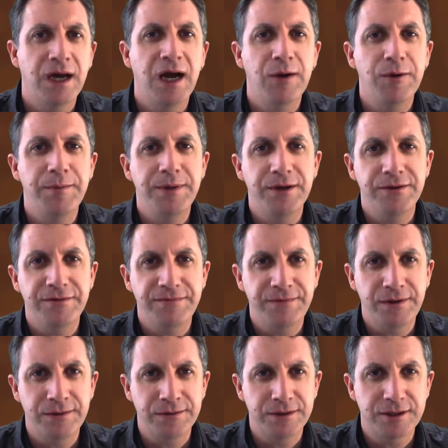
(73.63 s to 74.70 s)
I would be on the
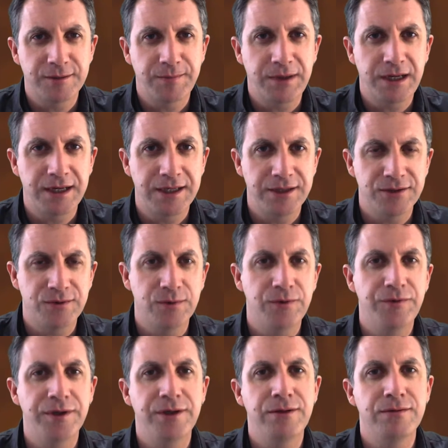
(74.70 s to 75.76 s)
phone to suppliers
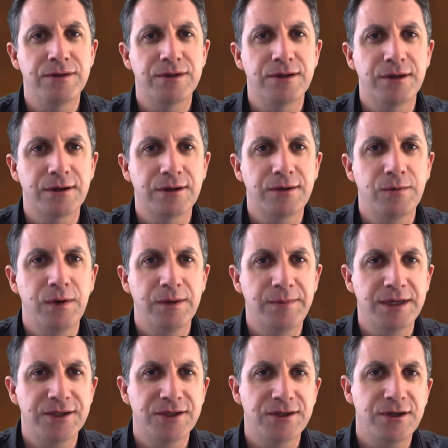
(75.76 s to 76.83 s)
ordering new stock while
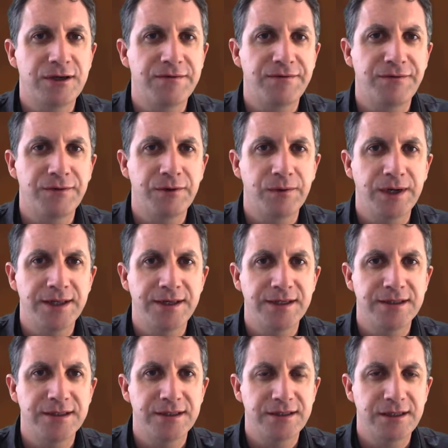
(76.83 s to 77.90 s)
my staff threw away the
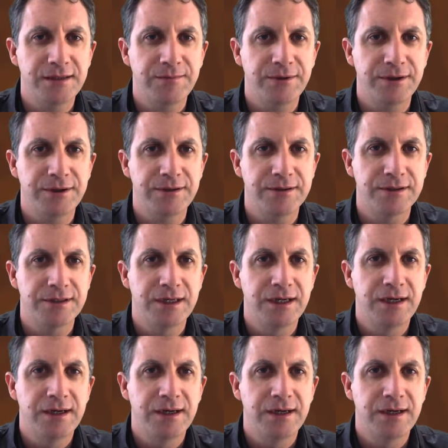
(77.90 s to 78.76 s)
existing produce